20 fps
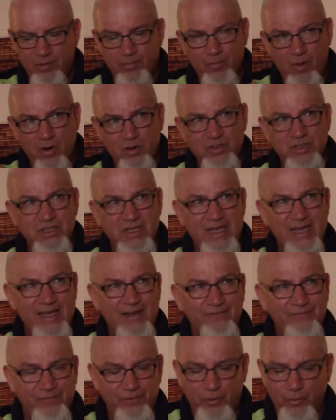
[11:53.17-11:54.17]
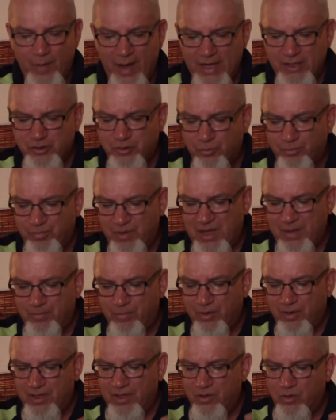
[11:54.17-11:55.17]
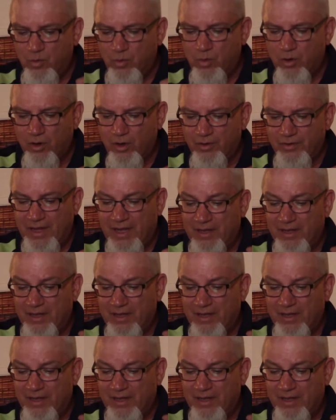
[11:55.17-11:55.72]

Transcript: the most influential people in the world,